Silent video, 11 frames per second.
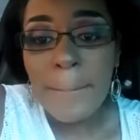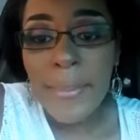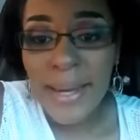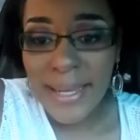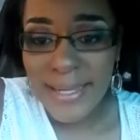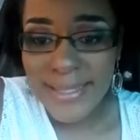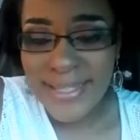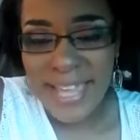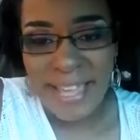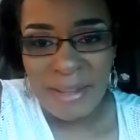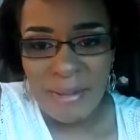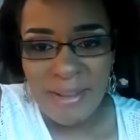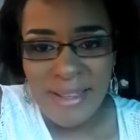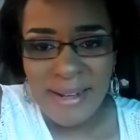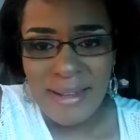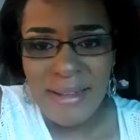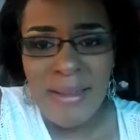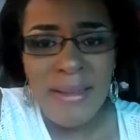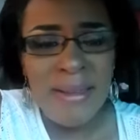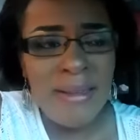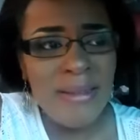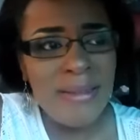But thank you, Alita.
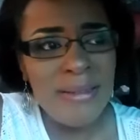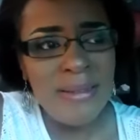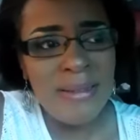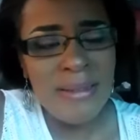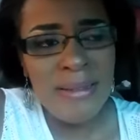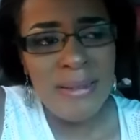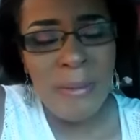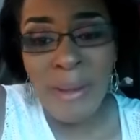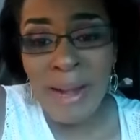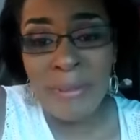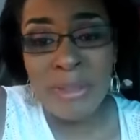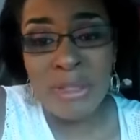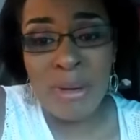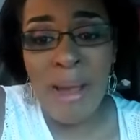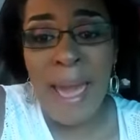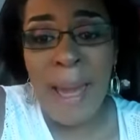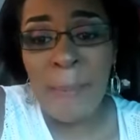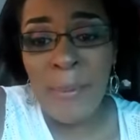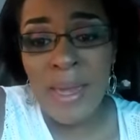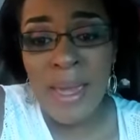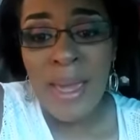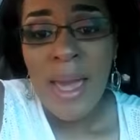But I'm so
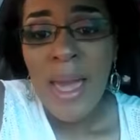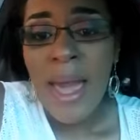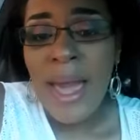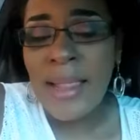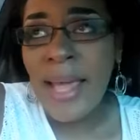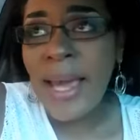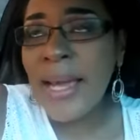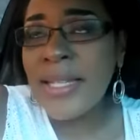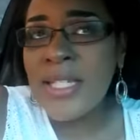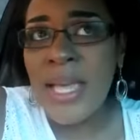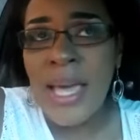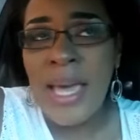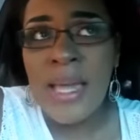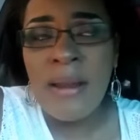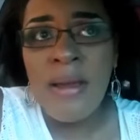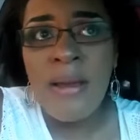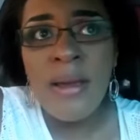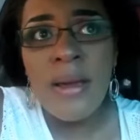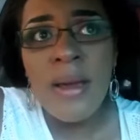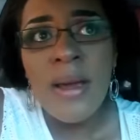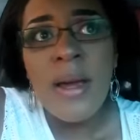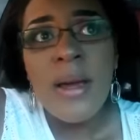happy. And like I said
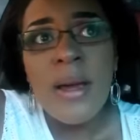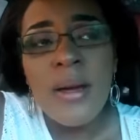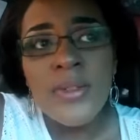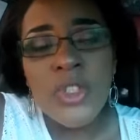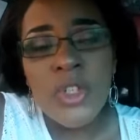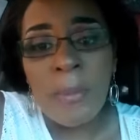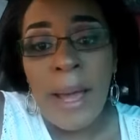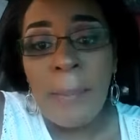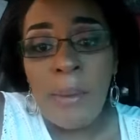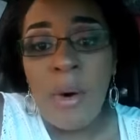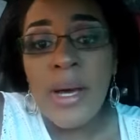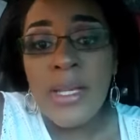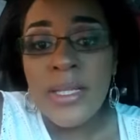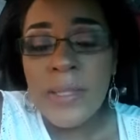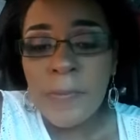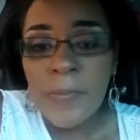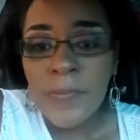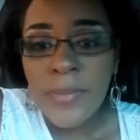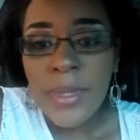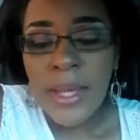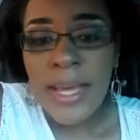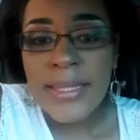to my boss,
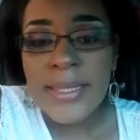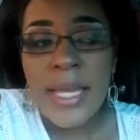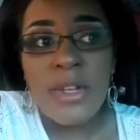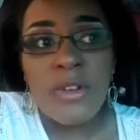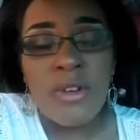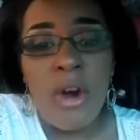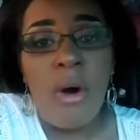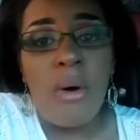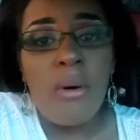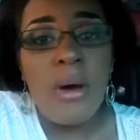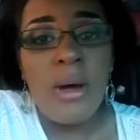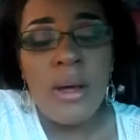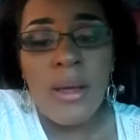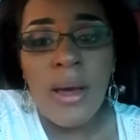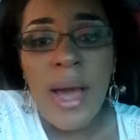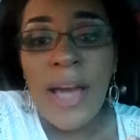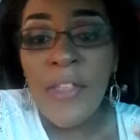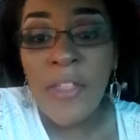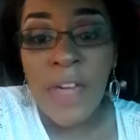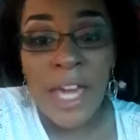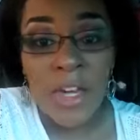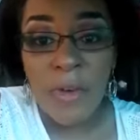I said, you know, I
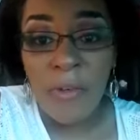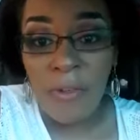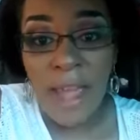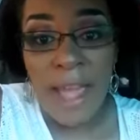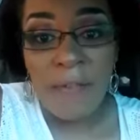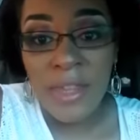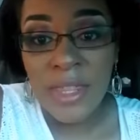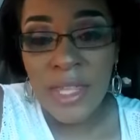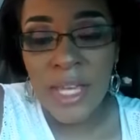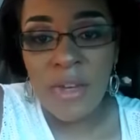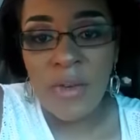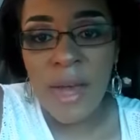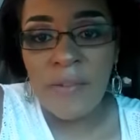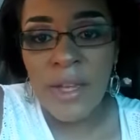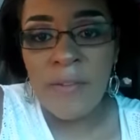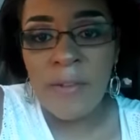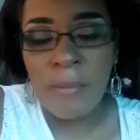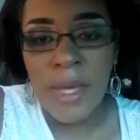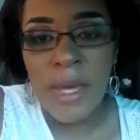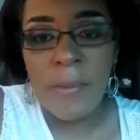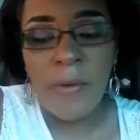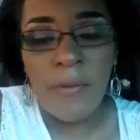thank you for everything you have given
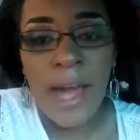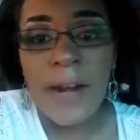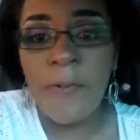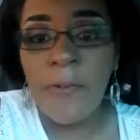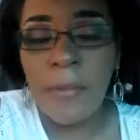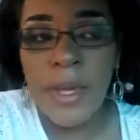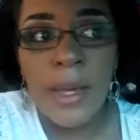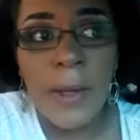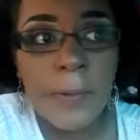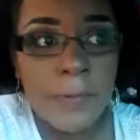me and provided for me.